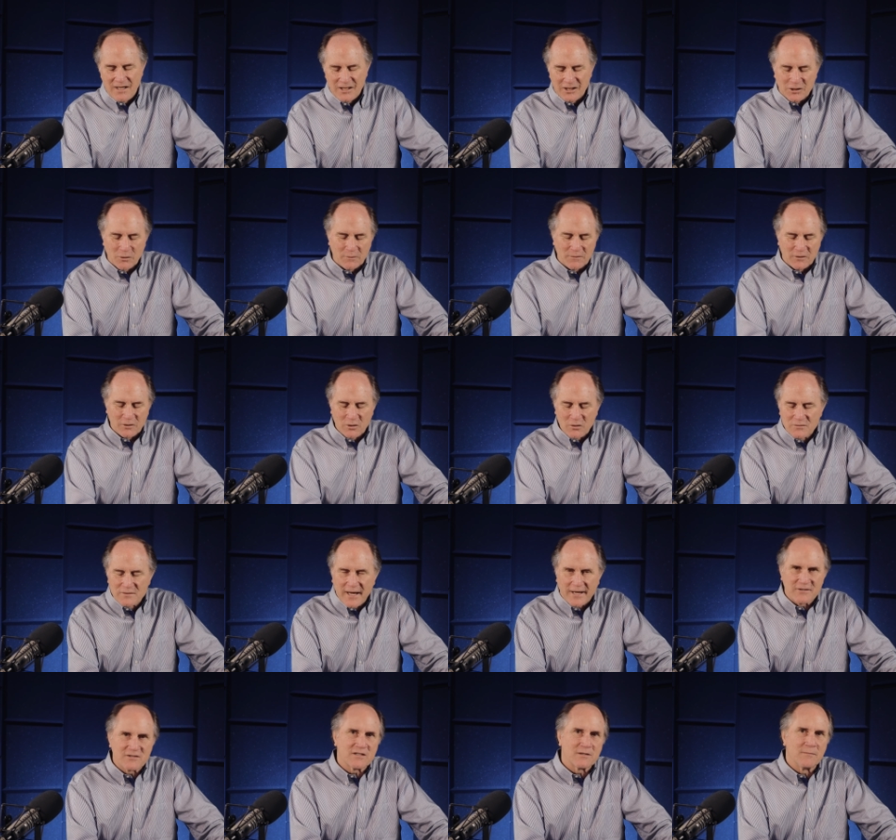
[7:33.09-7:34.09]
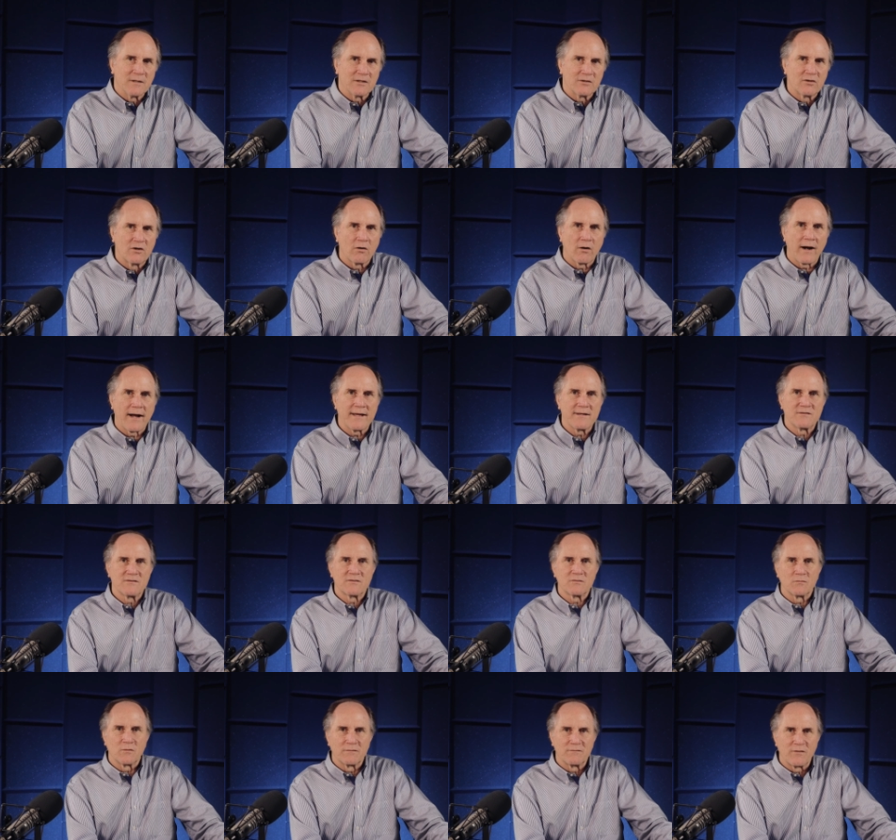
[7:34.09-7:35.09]
You know, in the New Testament,
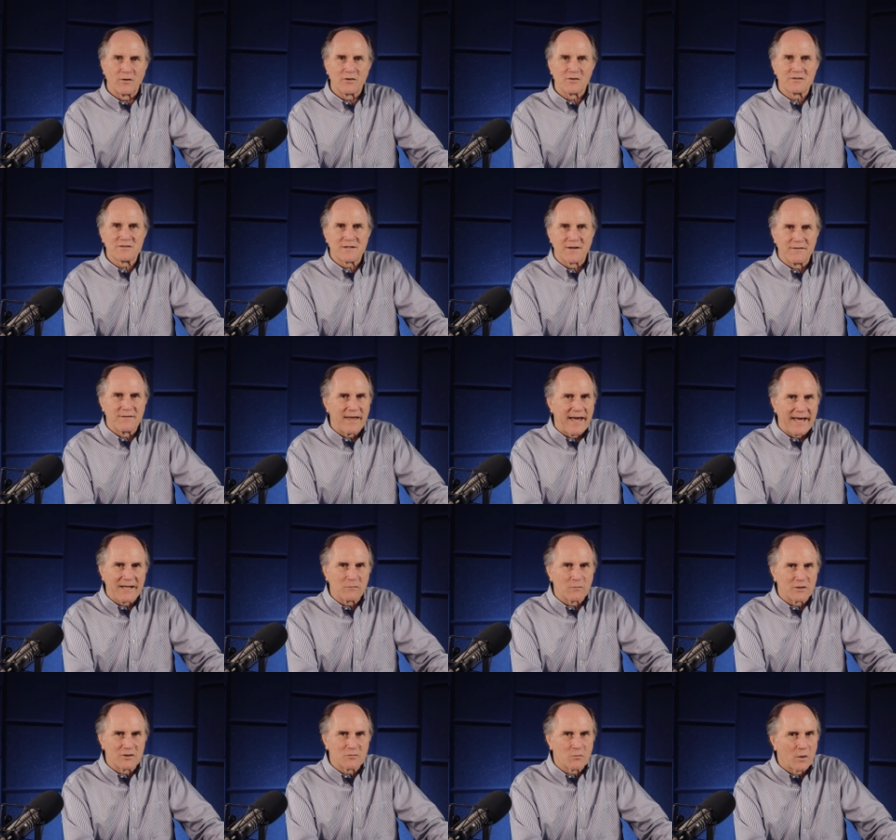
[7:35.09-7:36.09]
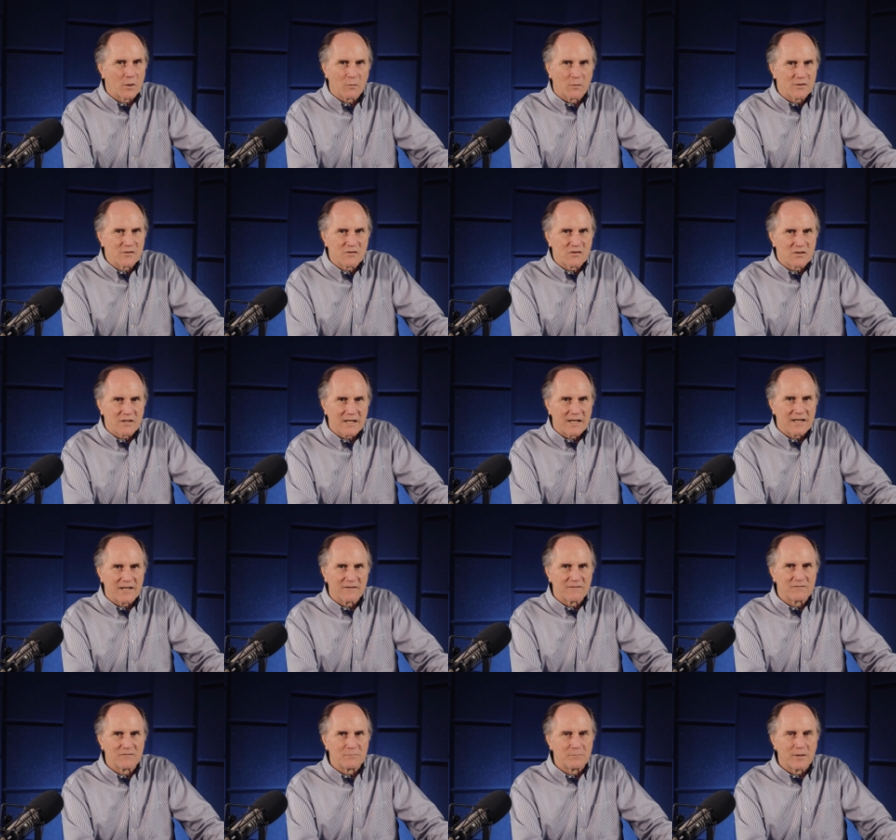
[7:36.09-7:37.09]
grace refers to that which we
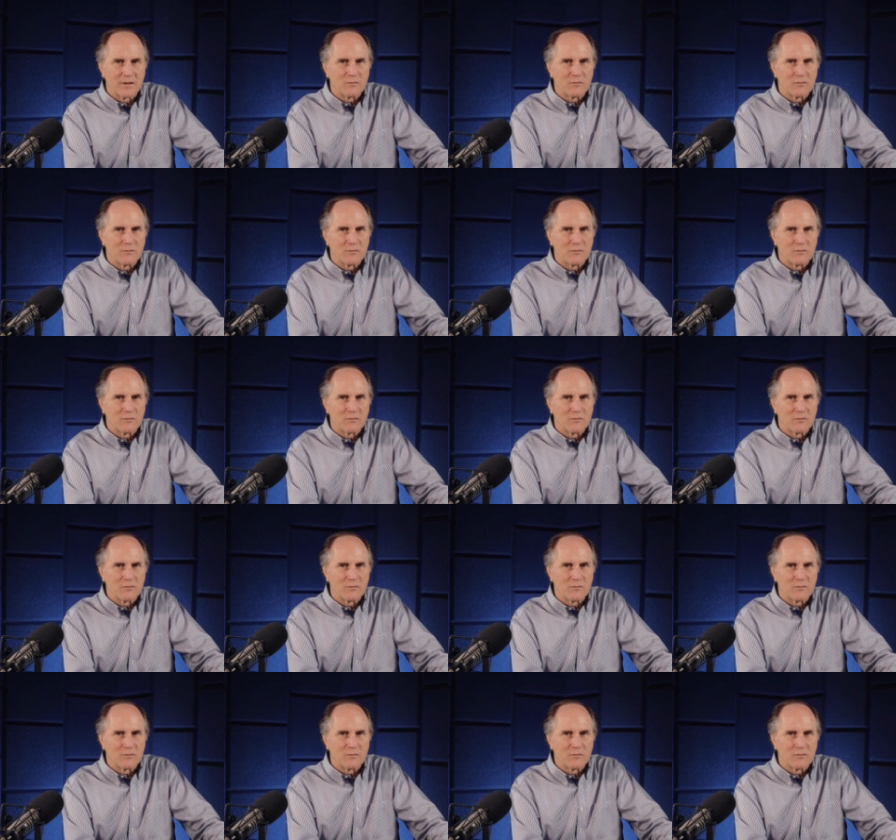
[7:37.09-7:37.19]
receive,